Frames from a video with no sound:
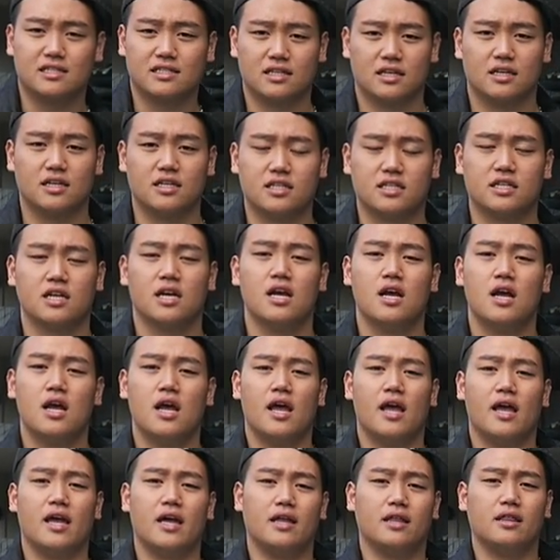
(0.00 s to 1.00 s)
and such,
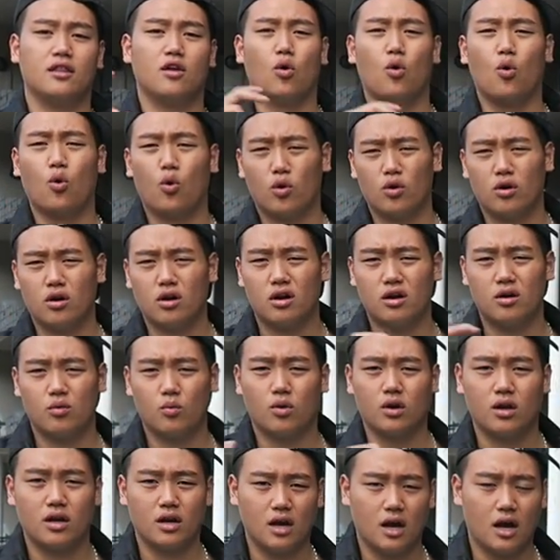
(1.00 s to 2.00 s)
and the order
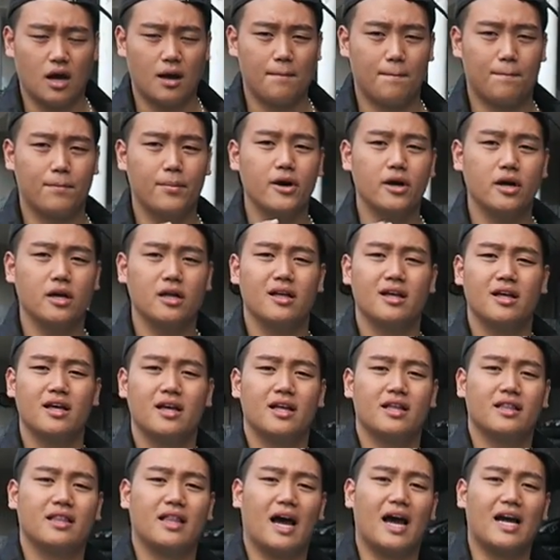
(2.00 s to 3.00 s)
and whatnot, but
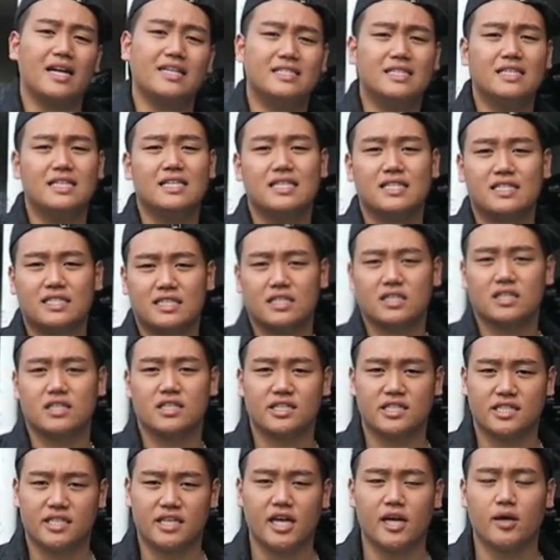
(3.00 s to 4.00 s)
the idea is still
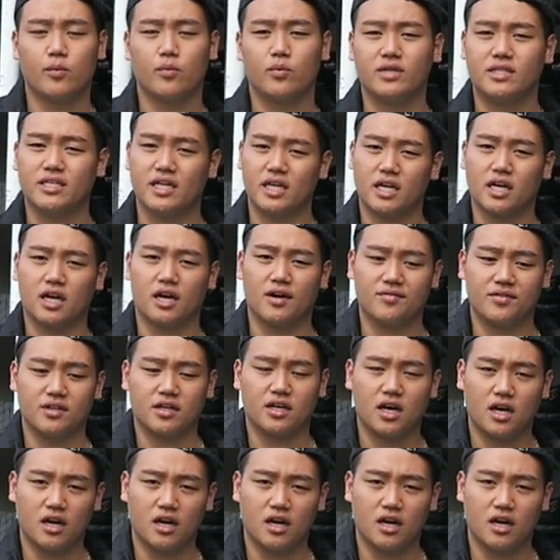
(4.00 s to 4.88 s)
the same. We take off the